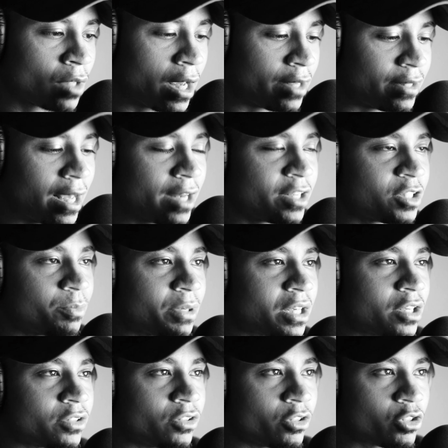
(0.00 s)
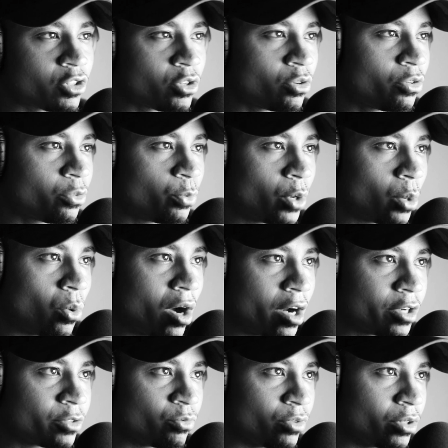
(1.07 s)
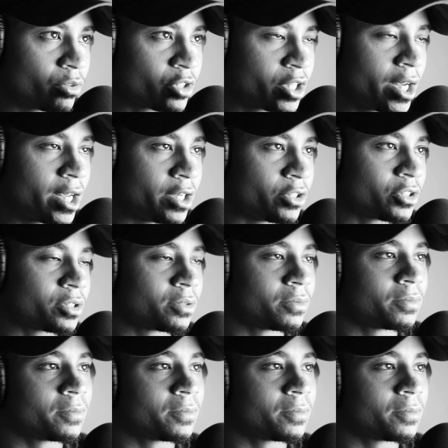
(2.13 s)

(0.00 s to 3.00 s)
And that is because the truth requires real change.